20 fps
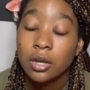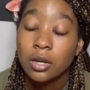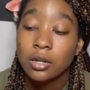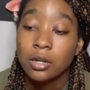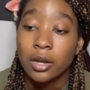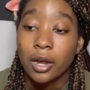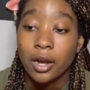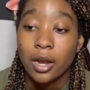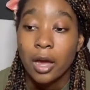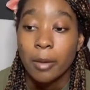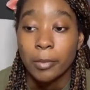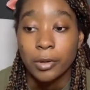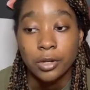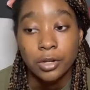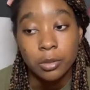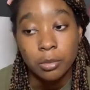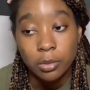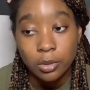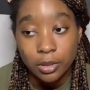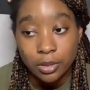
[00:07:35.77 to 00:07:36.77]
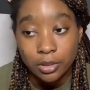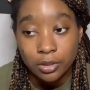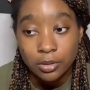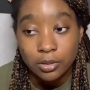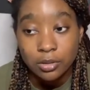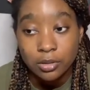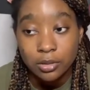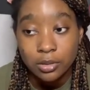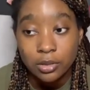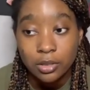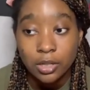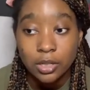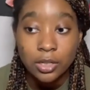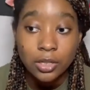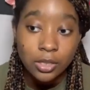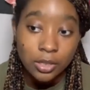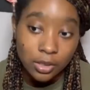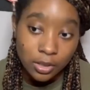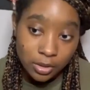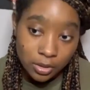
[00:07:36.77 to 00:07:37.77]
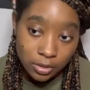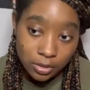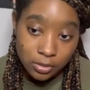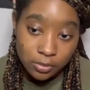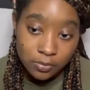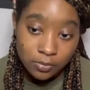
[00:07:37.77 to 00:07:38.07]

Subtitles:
And I called my other brother. He didn't answer.